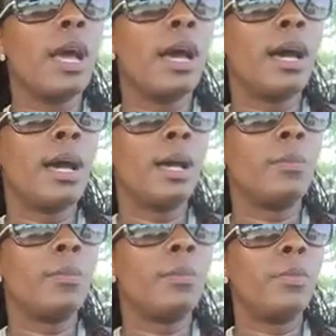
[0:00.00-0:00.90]

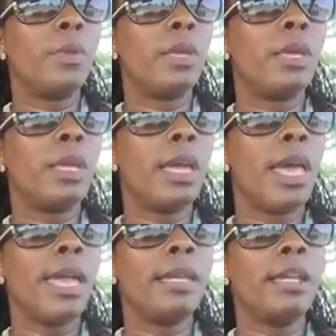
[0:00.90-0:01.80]
Um,
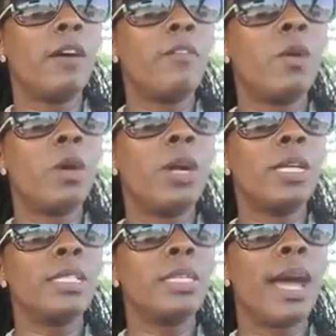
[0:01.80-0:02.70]
and of
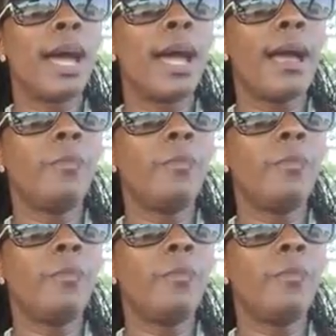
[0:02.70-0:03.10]
course, I,